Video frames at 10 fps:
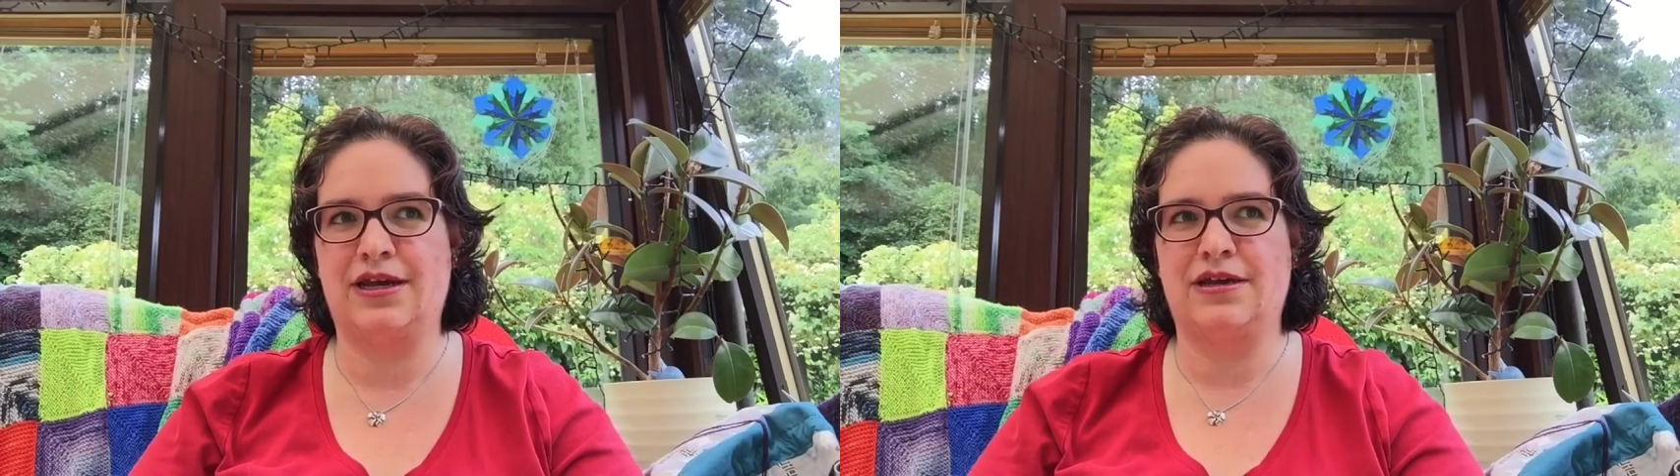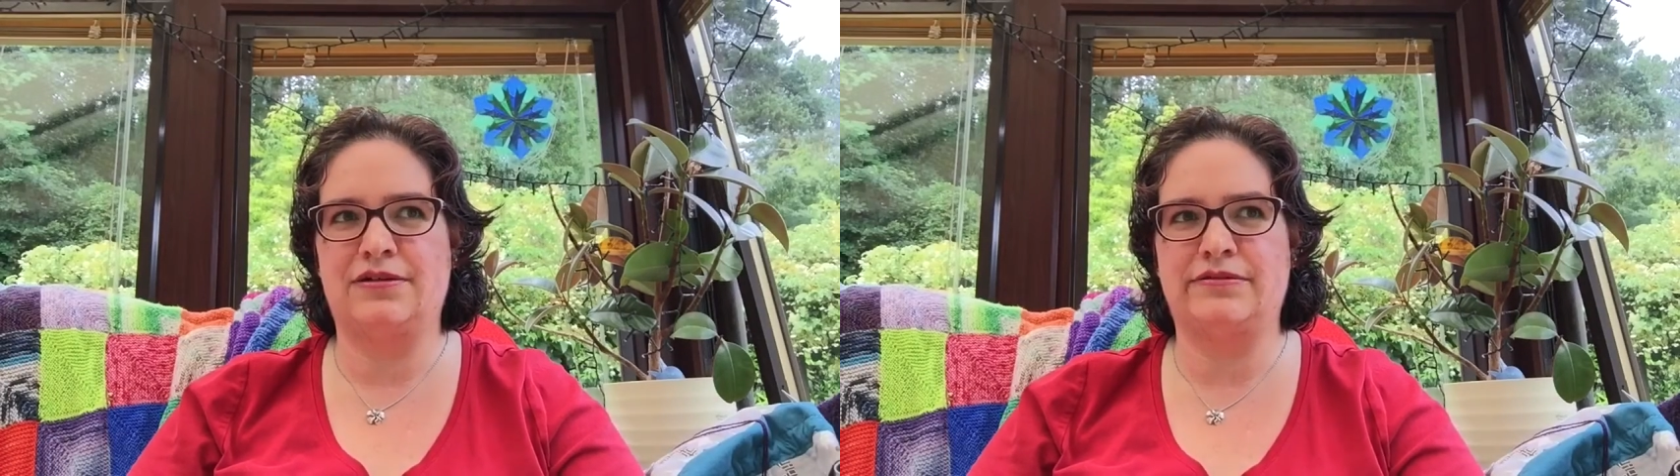
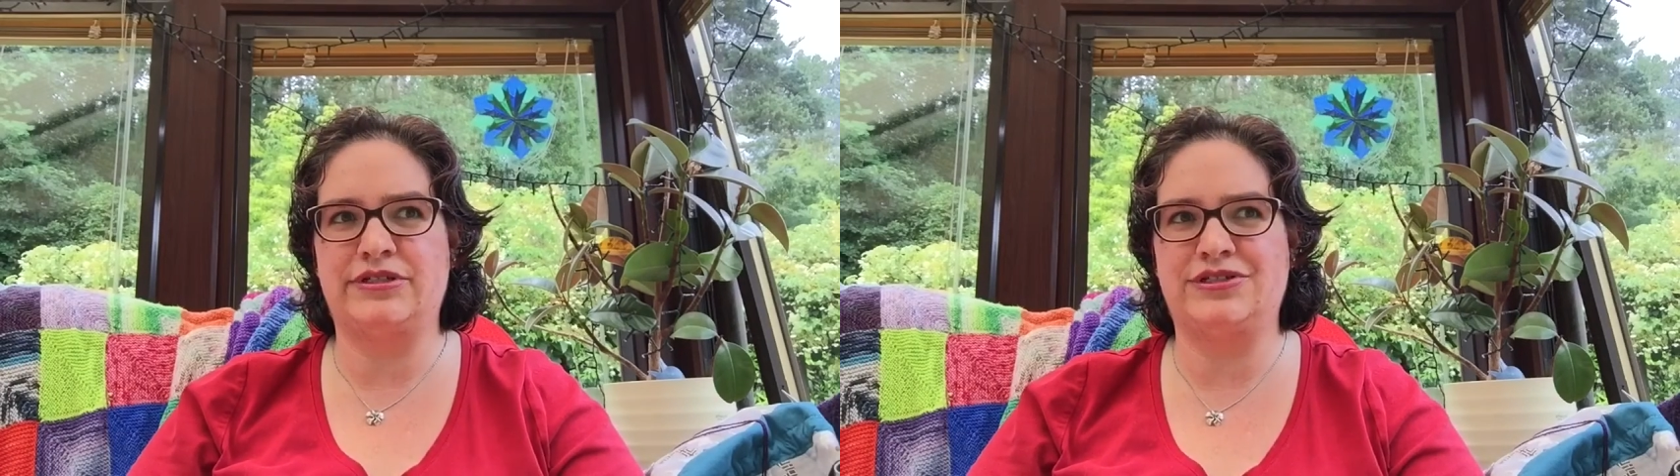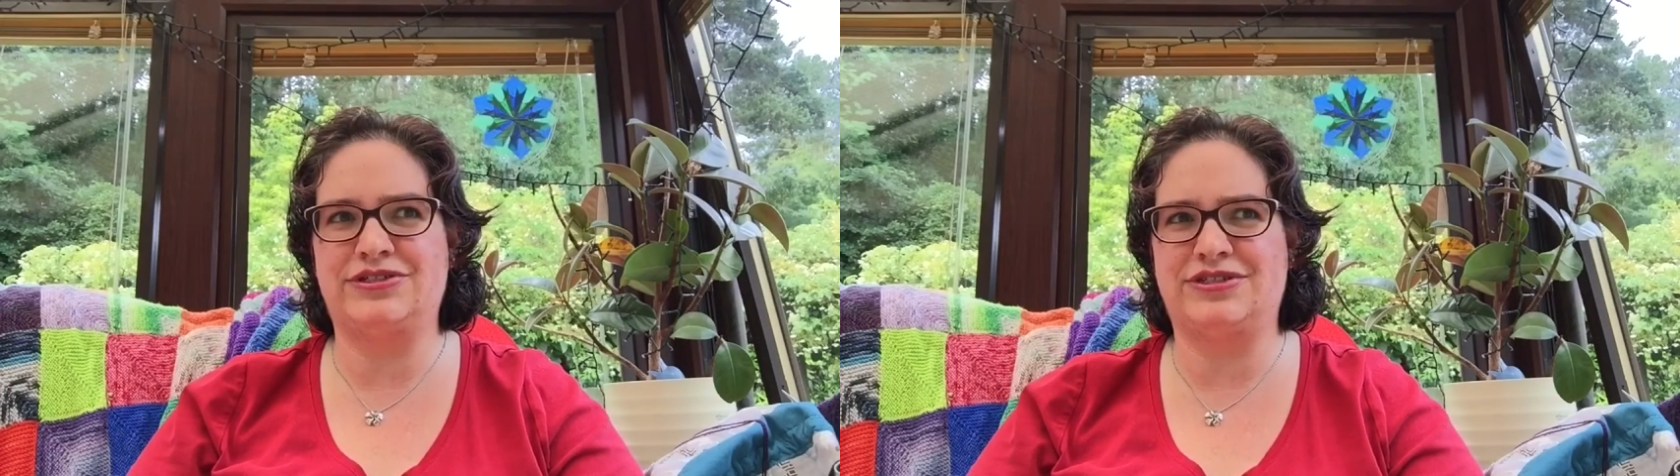which
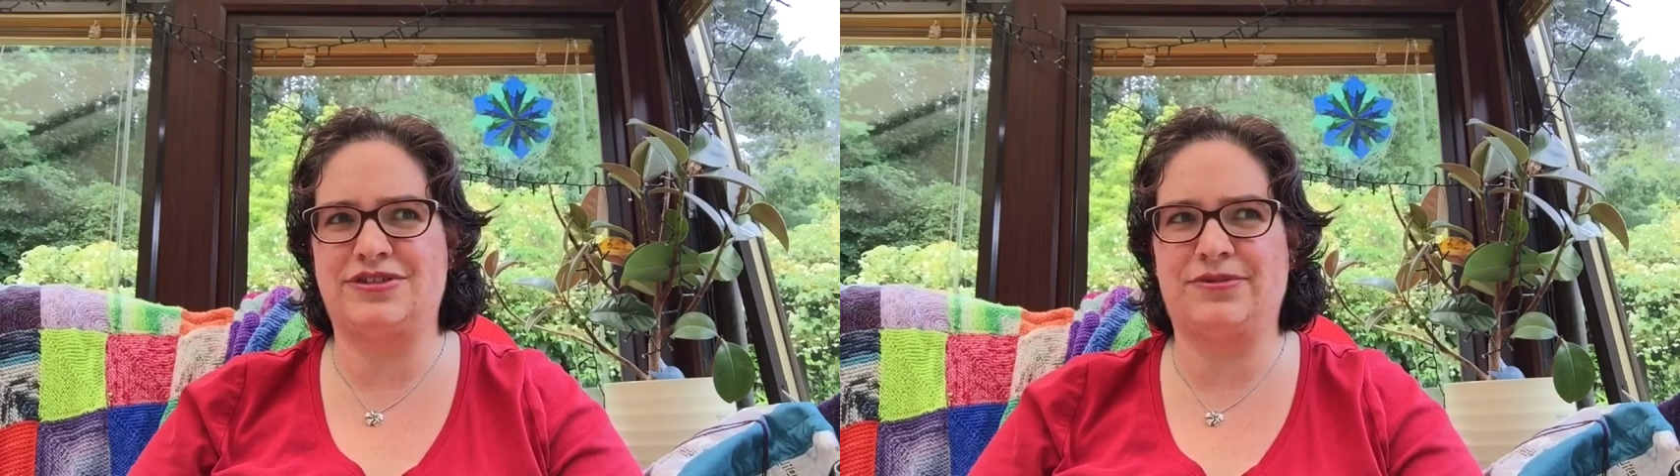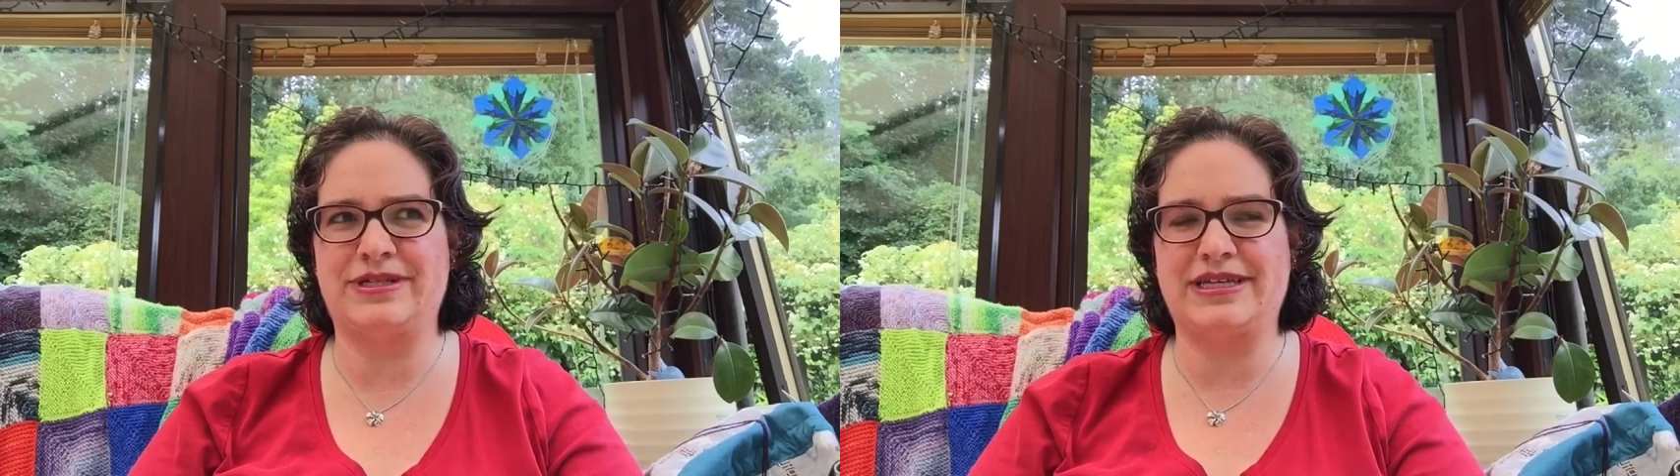uses
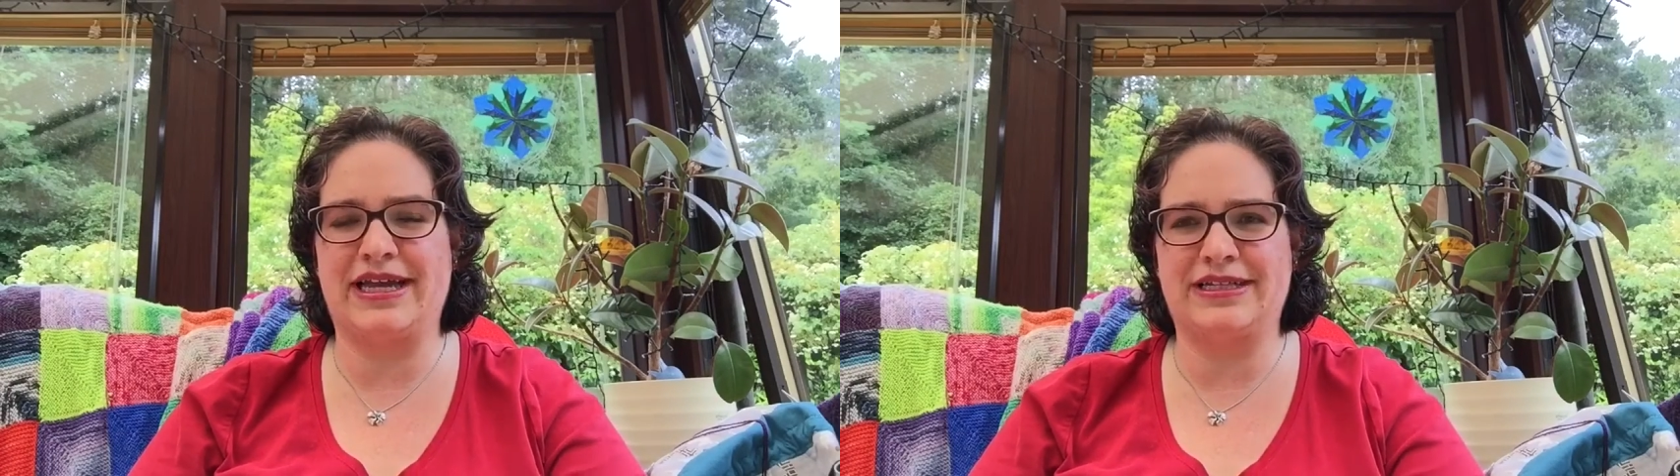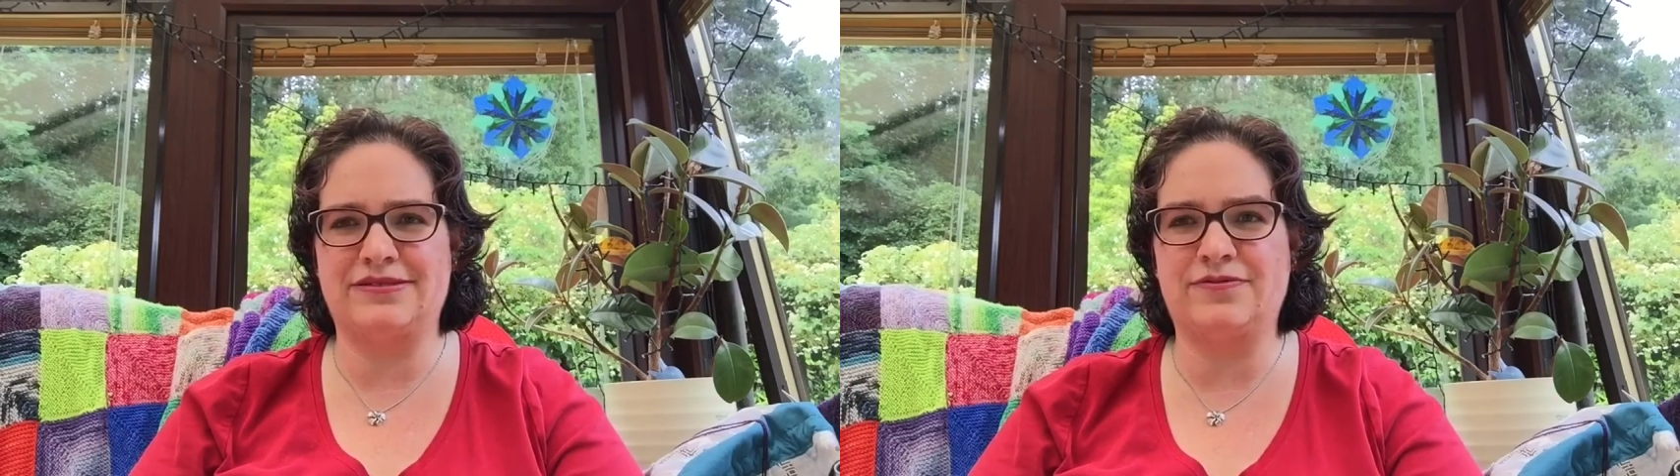3
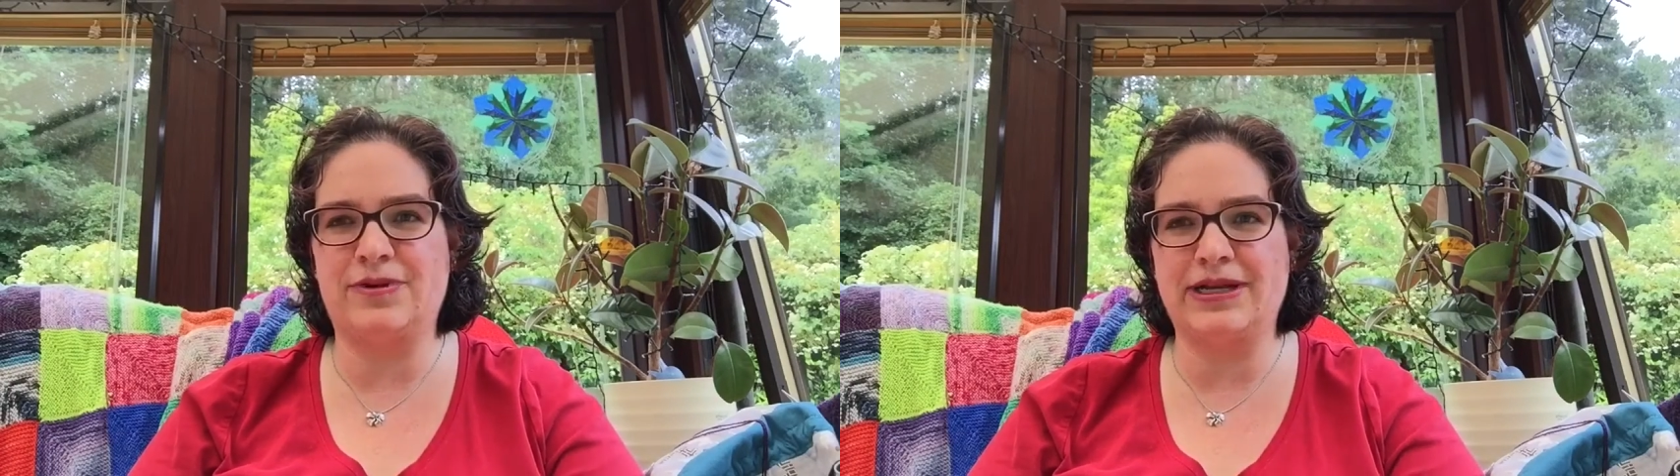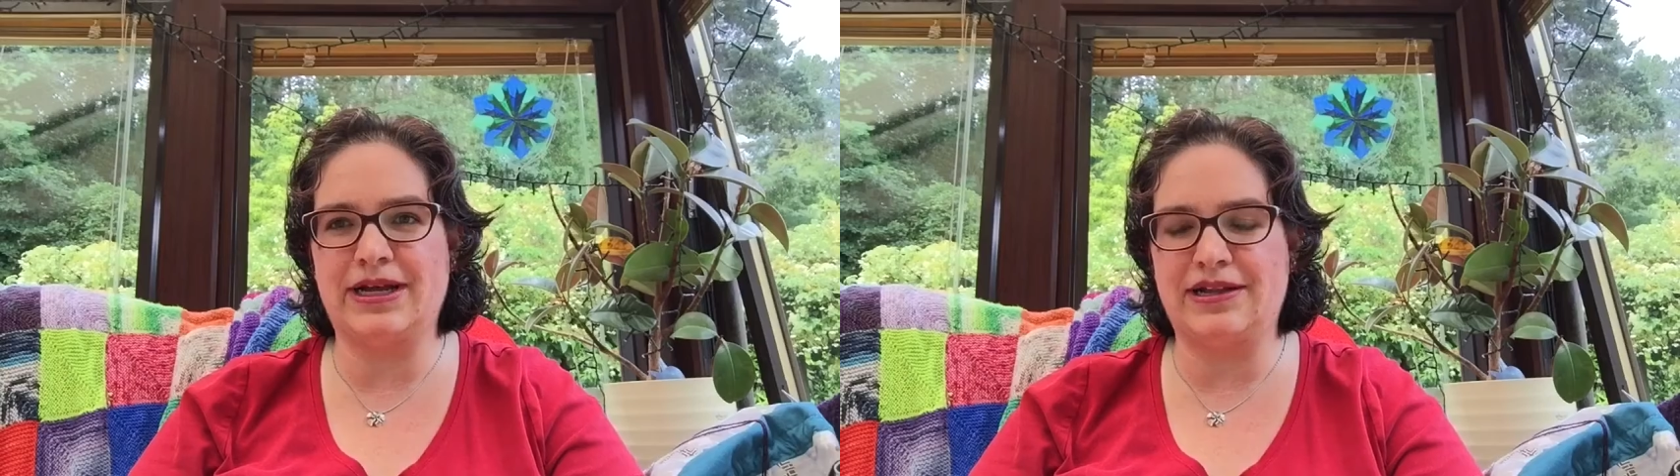skeins of one
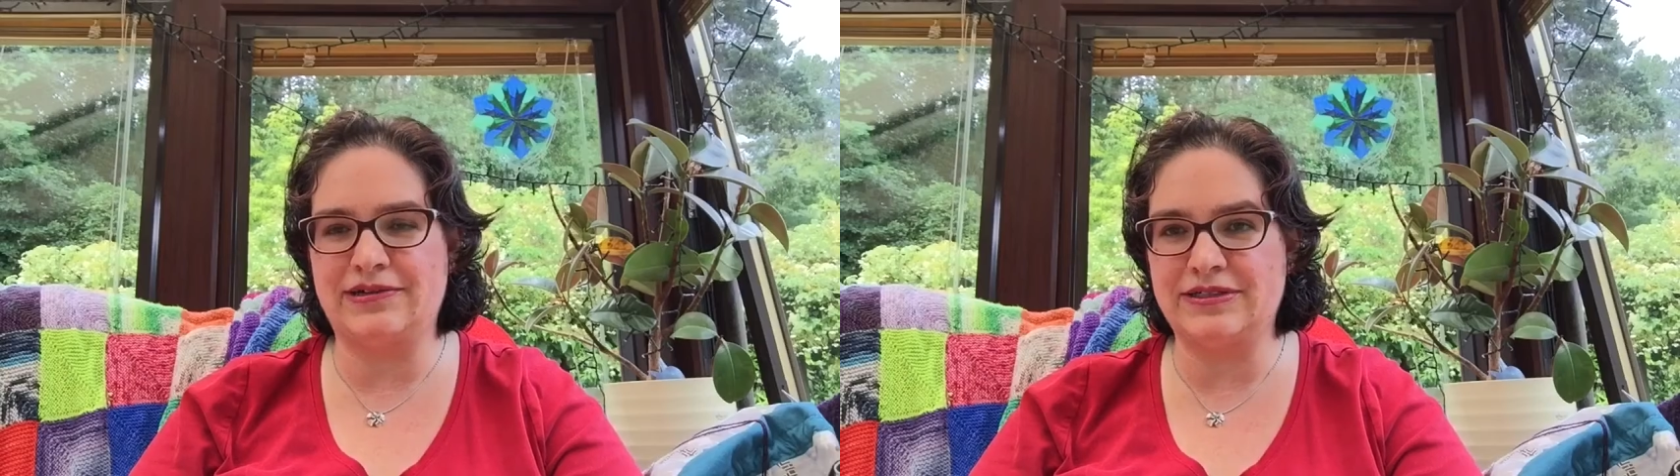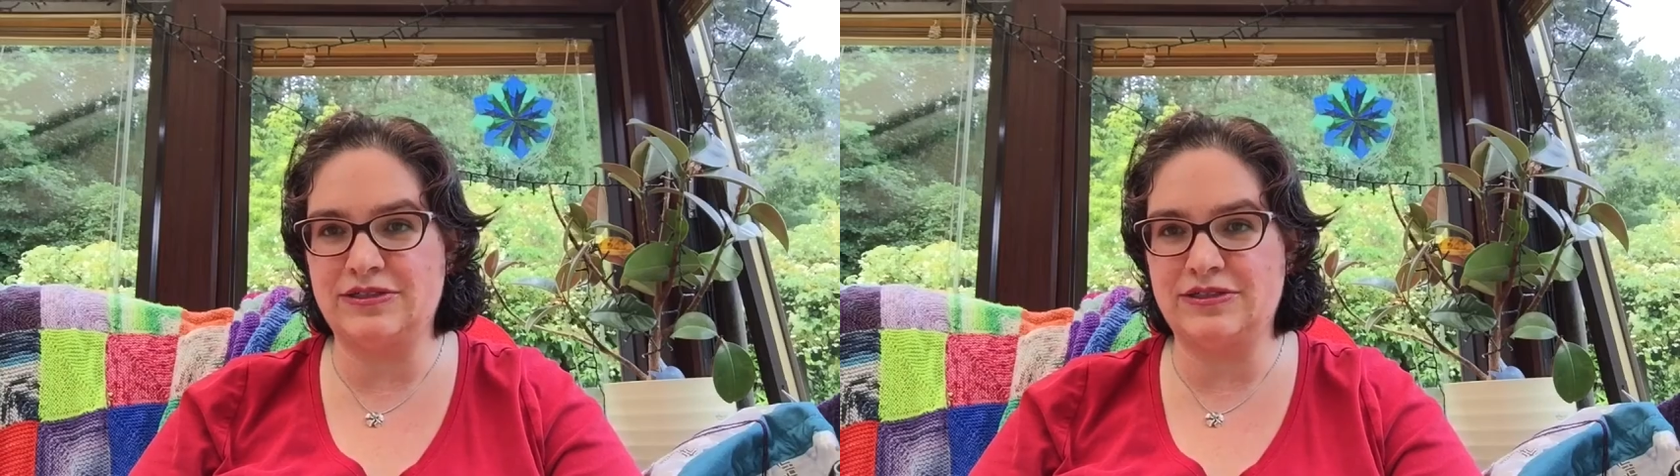color and